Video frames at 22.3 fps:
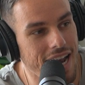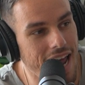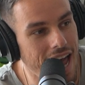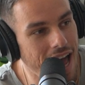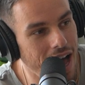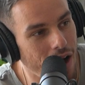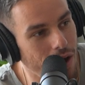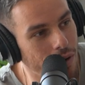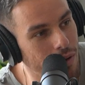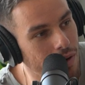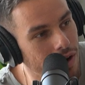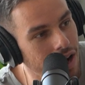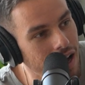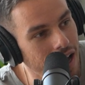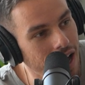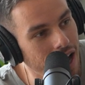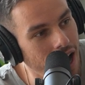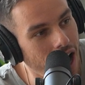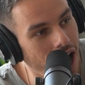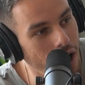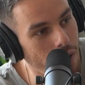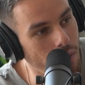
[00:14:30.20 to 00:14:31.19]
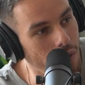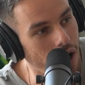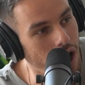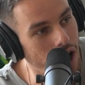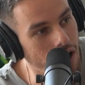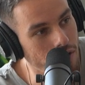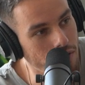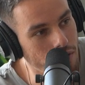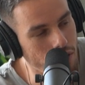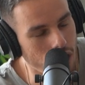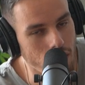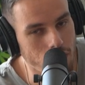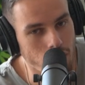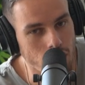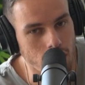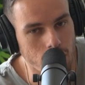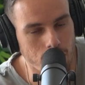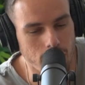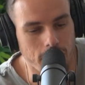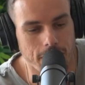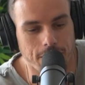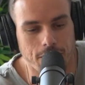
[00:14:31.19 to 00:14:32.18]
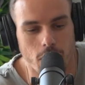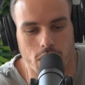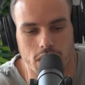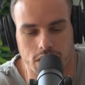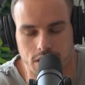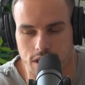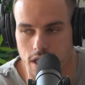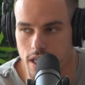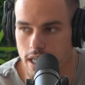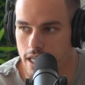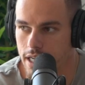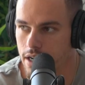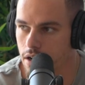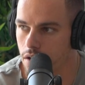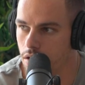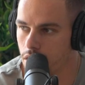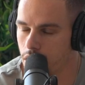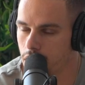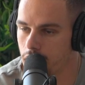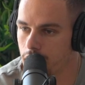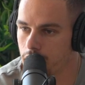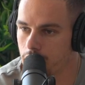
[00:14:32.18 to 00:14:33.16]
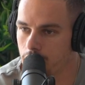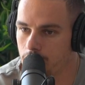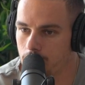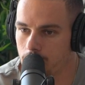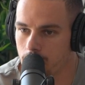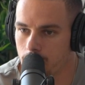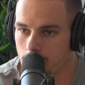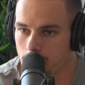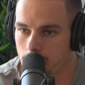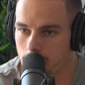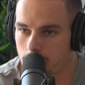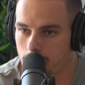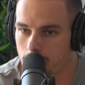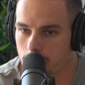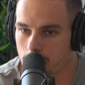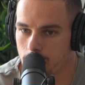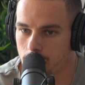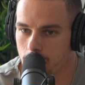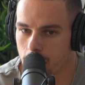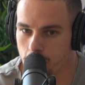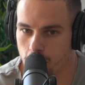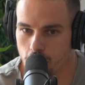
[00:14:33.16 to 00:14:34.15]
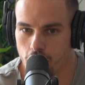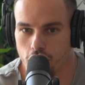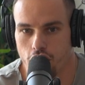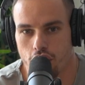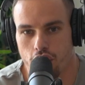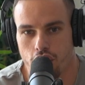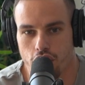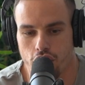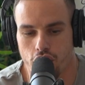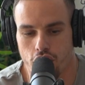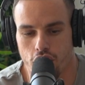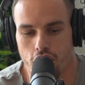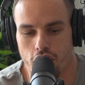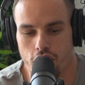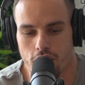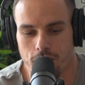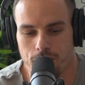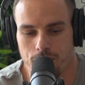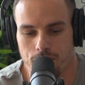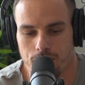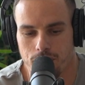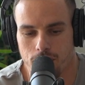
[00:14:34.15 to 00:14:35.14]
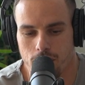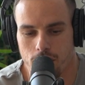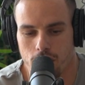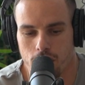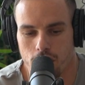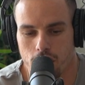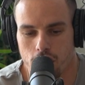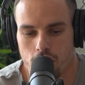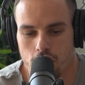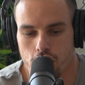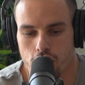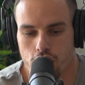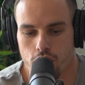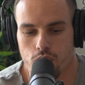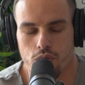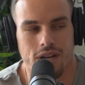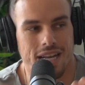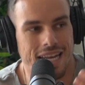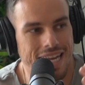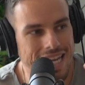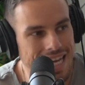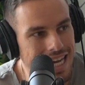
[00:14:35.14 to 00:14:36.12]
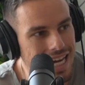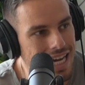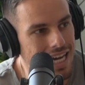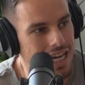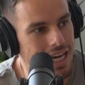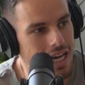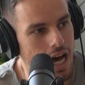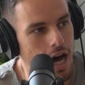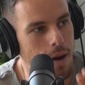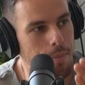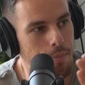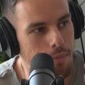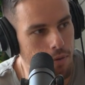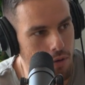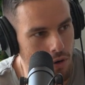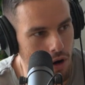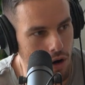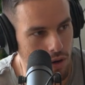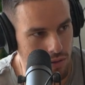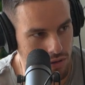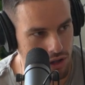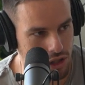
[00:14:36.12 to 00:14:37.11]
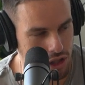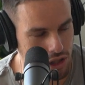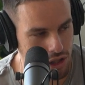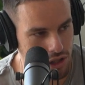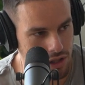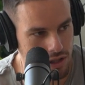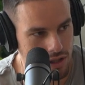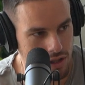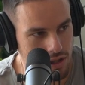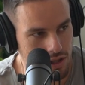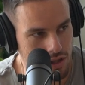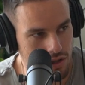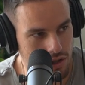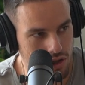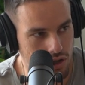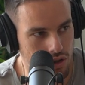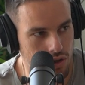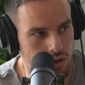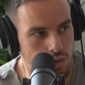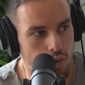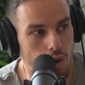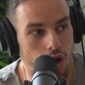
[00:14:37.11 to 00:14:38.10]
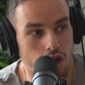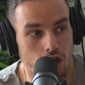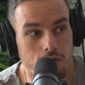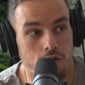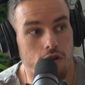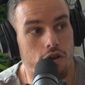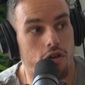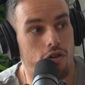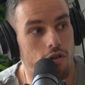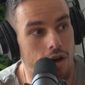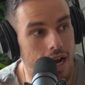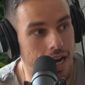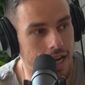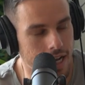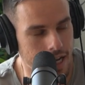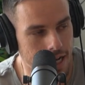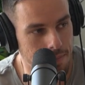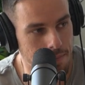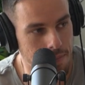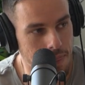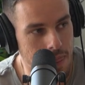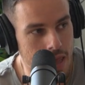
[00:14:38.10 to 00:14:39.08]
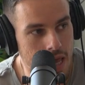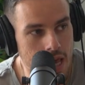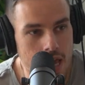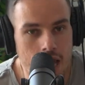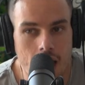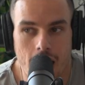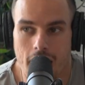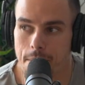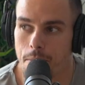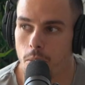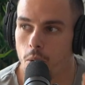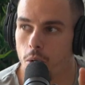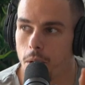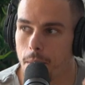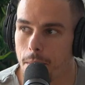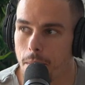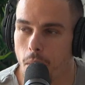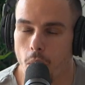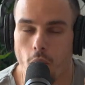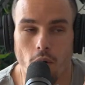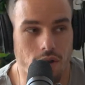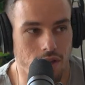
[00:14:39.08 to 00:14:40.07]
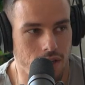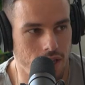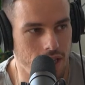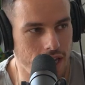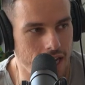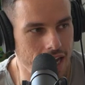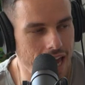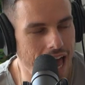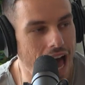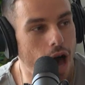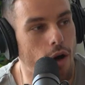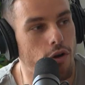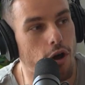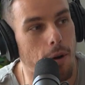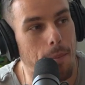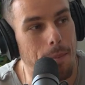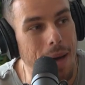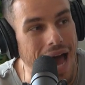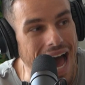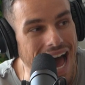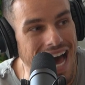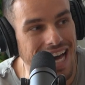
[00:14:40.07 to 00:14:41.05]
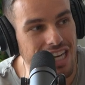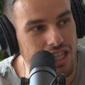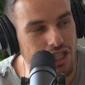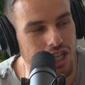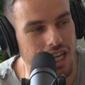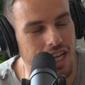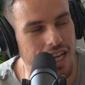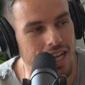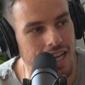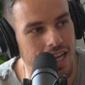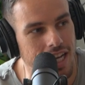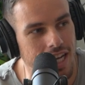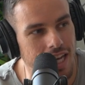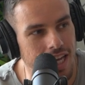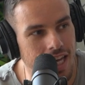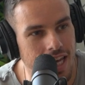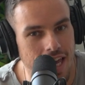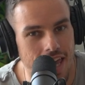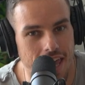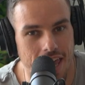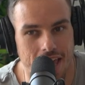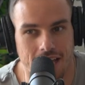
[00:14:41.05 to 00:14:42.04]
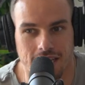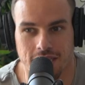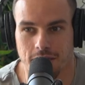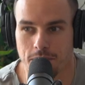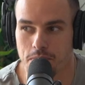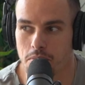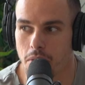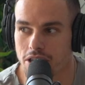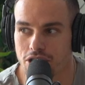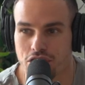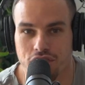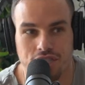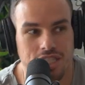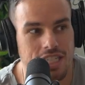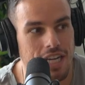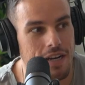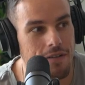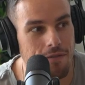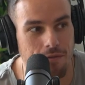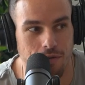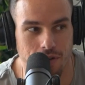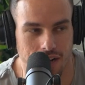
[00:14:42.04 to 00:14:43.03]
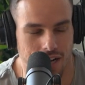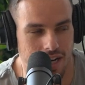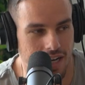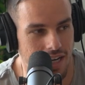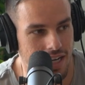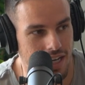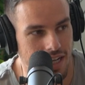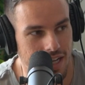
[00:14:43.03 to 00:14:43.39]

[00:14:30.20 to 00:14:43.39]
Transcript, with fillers: now I, I, I really want to focus in on your your unique approach to what you've created and more importantly, how your passion is much different